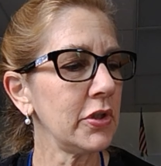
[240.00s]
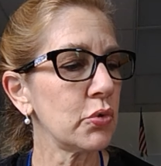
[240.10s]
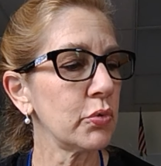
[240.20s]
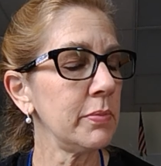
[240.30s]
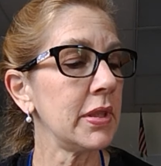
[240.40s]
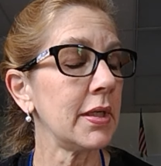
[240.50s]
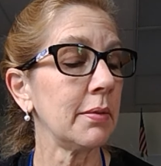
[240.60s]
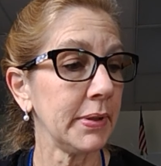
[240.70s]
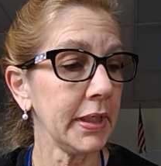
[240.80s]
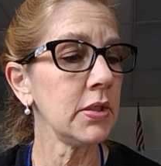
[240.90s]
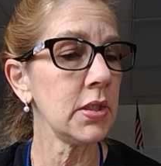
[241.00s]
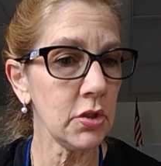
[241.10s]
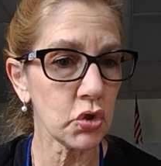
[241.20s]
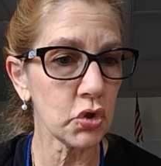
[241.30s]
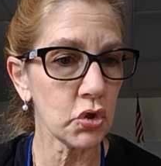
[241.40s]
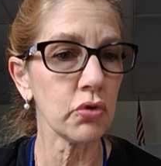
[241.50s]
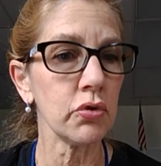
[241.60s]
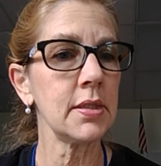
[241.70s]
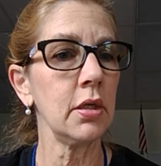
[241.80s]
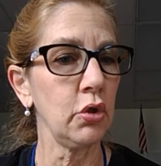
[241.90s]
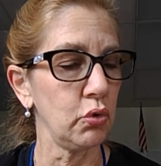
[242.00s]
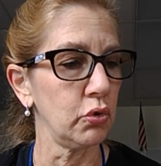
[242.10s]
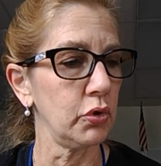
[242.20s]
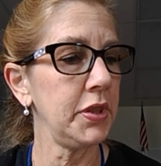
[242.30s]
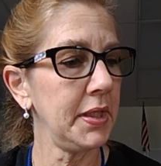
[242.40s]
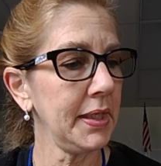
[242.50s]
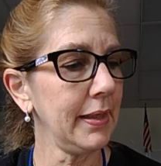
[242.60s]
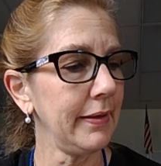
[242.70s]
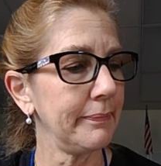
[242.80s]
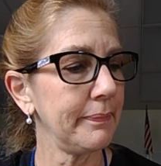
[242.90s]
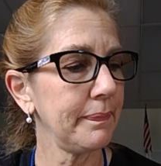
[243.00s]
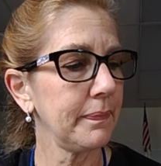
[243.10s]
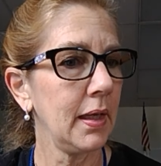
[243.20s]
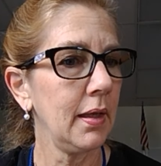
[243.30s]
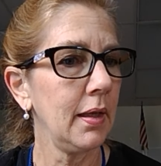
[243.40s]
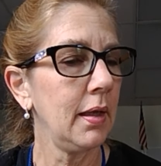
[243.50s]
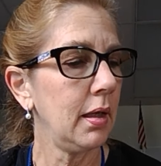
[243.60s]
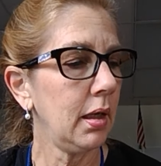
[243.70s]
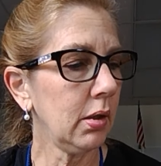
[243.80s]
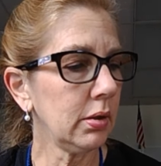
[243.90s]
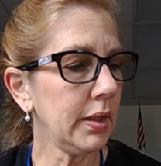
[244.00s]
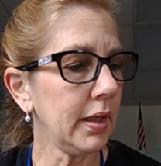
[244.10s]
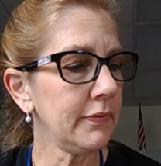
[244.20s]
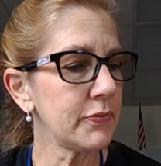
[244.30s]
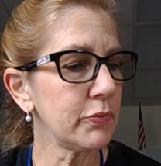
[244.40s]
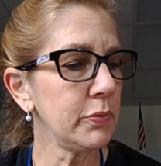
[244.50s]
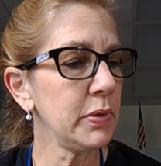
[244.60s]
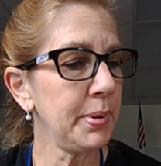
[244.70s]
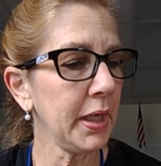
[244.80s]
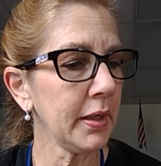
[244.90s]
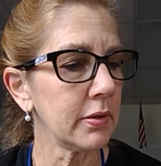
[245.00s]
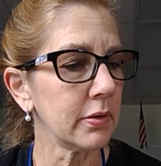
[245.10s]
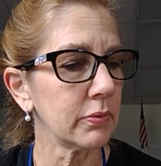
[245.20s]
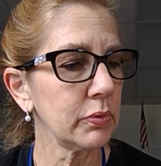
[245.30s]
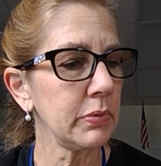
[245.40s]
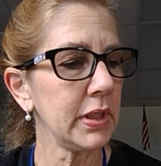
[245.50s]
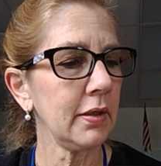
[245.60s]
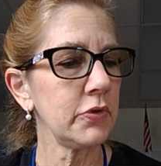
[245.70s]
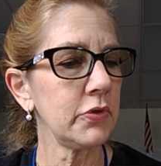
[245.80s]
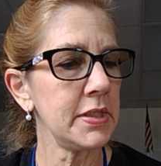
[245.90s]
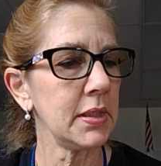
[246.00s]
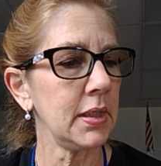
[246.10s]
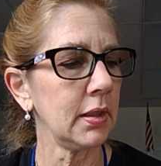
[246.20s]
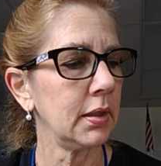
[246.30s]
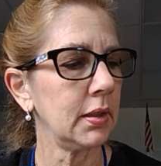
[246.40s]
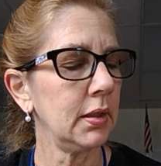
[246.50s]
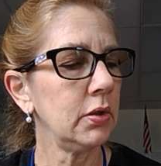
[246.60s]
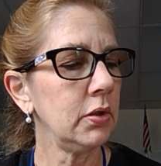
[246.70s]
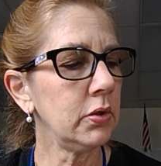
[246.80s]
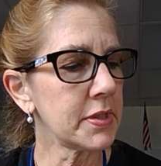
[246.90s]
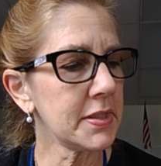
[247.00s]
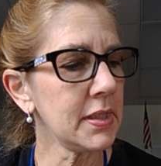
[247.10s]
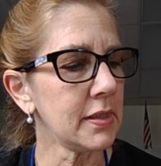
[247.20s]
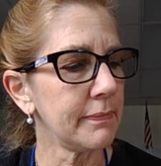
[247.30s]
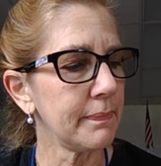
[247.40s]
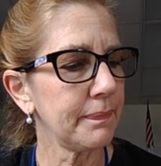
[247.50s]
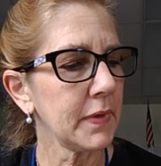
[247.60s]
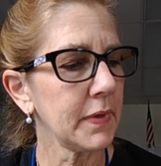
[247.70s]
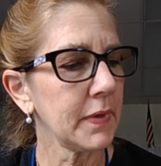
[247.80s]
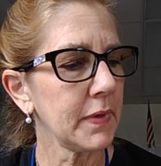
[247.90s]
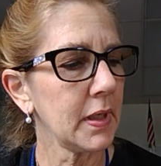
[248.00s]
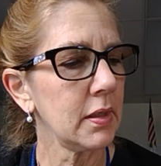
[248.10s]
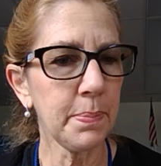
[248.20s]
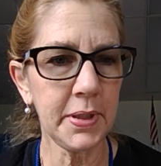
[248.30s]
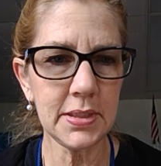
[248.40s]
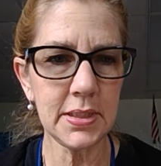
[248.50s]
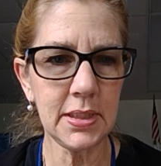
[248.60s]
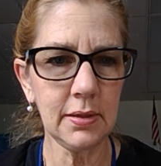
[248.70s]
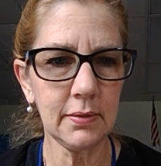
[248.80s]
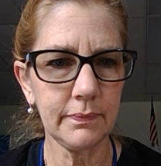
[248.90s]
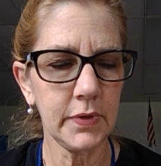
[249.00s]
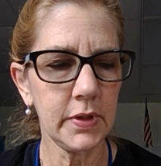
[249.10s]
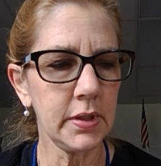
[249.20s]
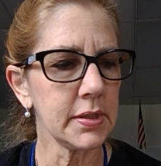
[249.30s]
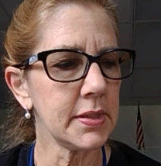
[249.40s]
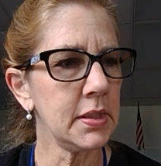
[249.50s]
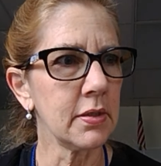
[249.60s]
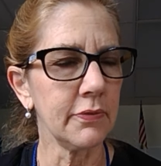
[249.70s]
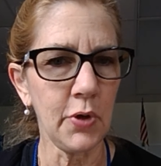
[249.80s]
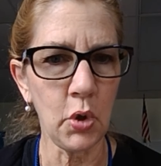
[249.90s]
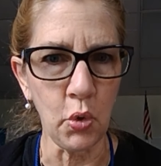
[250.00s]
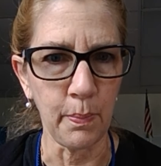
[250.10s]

women that planting trees is a good thing. Our lives will be better when we have trees again. You'll see, we are planting the seeds of hope.